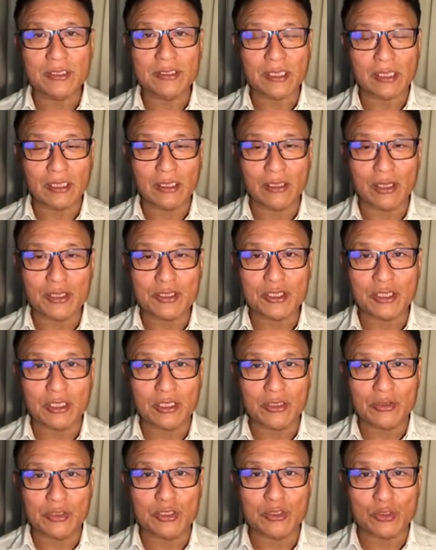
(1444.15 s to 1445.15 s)
psychological
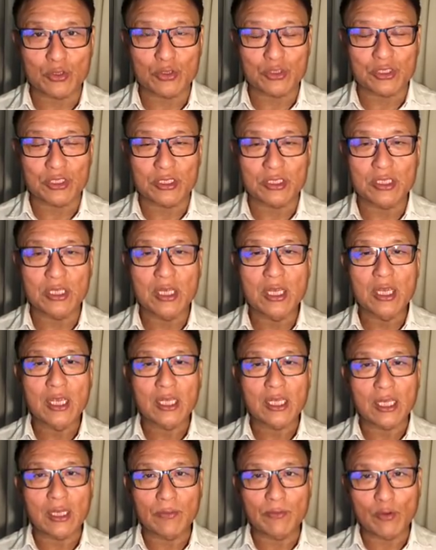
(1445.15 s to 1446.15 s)
resources
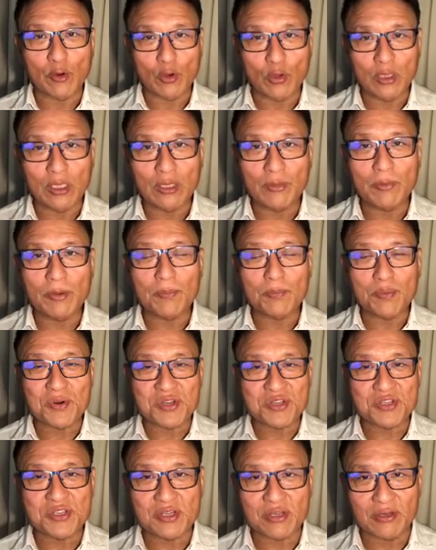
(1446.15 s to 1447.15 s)
can only be
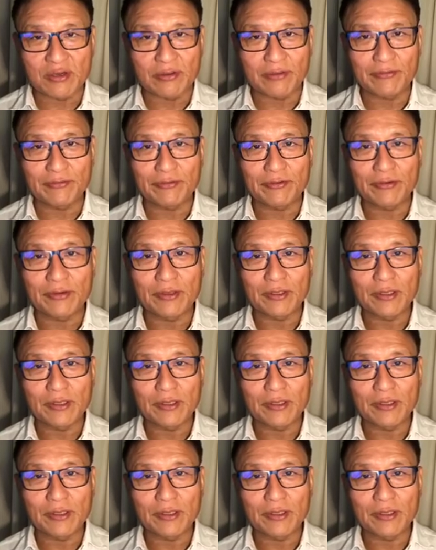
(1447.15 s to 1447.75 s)
preserved